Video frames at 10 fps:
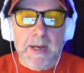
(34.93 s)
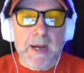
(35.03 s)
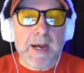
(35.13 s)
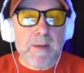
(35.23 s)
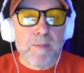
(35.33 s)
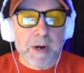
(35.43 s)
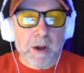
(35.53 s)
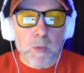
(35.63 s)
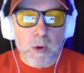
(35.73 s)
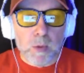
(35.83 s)
But
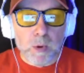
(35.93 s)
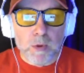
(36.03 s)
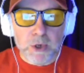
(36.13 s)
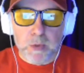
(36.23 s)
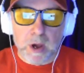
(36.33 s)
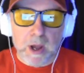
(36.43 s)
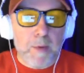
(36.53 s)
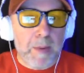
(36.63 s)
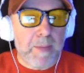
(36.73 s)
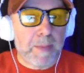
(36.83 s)
I will warn you, I
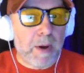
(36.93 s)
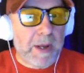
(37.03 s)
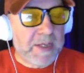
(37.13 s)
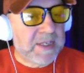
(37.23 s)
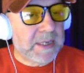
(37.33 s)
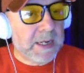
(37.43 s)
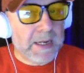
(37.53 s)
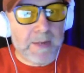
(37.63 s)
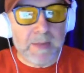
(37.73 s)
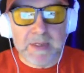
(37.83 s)
am a bit biased.
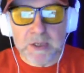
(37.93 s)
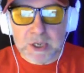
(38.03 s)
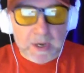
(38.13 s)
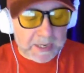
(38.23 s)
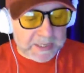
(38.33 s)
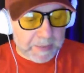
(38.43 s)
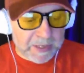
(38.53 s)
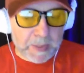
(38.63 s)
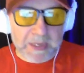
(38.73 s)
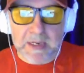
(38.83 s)
As a journalist, I'm
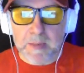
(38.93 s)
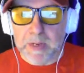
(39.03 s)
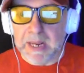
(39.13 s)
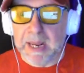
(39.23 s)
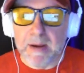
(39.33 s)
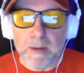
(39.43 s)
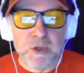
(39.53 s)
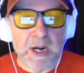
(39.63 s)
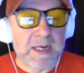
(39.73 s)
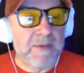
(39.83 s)
expected to be
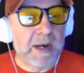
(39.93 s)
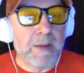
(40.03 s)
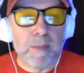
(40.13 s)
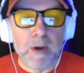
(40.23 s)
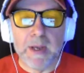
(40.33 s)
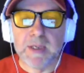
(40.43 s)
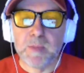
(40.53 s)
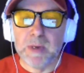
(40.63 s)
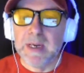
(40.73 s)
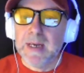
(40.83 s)
objective and
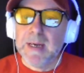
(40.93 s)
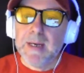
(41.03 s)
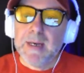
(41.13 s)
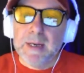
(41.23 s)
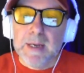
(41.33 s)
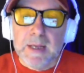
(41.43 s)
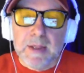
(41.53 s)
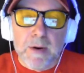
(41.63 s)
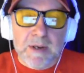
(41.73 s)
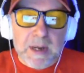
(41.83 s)
unbiased, but
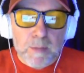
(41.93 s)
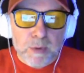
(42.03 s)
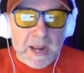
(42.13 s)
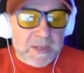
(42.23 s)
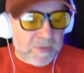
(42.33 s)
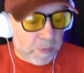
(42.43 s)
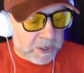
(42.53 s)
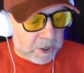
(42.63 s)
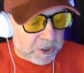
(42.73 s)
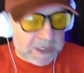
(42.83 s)
there are some brands for
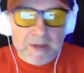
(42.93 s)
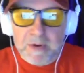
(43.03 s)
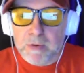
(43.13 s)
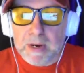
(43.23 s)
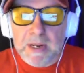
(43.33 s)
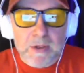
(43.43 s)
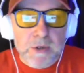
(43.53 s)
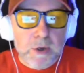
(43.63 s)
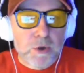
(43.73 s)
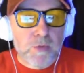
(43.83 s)
which I just have a greater
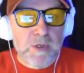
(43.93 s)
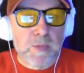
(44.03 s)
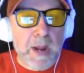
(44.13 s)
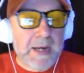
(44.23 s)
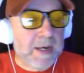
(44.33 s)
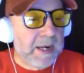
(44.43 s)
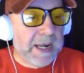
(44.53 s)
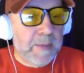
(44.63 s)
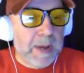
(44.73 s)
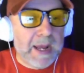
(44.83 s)
than usual respect, and
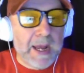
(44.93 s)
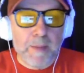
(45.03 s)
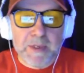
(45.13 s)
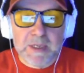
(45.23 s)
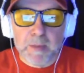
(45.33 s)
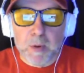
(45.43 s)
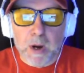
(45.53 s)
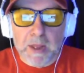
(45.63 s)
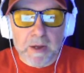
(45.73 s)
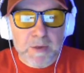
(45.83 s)
Liebherr happens to be
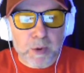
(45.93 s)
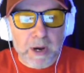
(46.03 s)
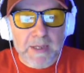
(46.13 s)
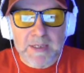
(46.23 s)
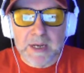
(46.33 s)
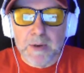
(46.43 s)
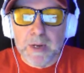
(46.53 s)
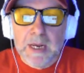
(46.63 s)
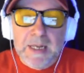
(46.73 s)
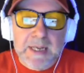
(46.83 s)
one of those brands. So
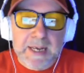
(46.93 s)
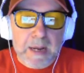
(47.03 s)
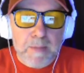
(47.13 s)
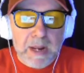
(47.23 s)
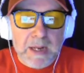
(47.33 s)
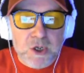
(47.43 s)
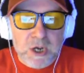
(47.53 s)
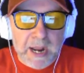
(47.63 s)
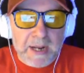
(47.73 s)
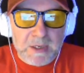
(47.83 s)
to keep me in
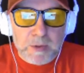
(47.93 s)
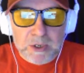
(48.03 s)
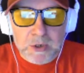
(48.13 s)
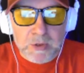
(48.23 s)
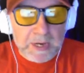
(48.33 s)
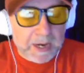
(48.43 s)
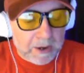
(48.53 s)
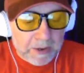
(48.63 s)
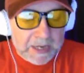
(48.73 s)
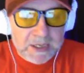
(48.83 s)
check and to ensure that I
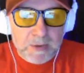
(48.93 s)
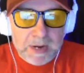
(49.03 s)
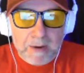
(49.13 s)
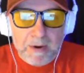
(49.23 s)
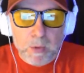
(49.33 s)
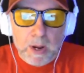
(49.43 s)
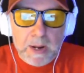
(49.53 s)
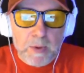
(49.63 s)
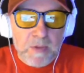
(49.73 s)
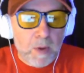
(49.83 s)
don't get too carried away
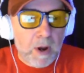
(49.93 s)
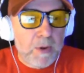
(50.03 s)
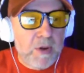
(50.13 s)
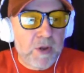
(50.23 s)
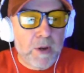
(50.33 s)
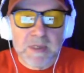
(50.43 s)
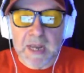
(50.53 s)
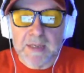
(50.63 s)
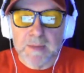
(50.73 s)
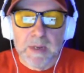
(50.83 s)
with my own
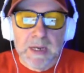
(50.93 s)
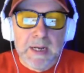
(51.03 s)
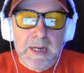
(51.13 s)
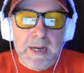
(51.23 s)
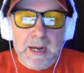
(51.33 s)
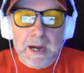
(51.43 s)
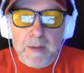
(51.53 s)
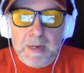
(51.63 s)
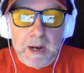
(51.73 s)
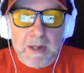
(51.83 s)
enthusiasm,
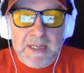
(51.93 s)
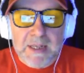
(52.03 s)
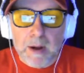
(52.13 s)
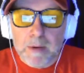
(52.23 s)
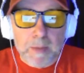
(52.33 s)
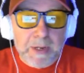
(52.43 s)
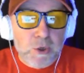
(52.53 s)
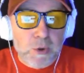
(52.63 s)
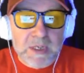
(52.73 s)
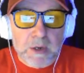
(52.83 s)
I'm delighted that I'm going to be
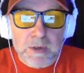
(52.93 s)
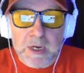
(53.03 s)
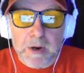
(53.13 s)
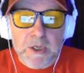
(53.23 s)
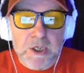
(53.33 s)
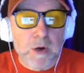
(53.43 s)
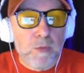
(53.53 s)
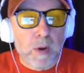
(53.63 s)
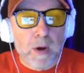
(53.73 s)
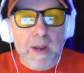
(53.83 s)
joined on tonight's show
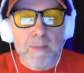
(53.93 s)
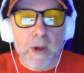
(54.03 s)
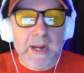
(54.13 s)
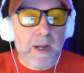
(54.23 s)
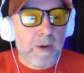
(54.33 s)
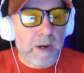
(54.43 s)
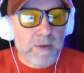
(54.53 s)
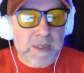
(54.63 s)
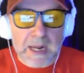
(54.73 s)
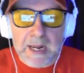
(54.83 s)
by my
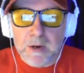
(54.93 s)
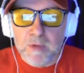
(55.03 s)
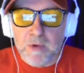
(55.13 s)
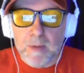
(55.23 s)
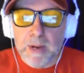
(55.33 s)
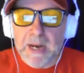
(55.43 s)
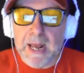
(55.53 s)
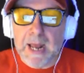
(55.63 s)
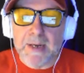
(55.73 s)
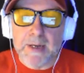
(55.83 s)
co-host and good friend Peter
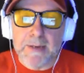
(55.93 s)
Haddock.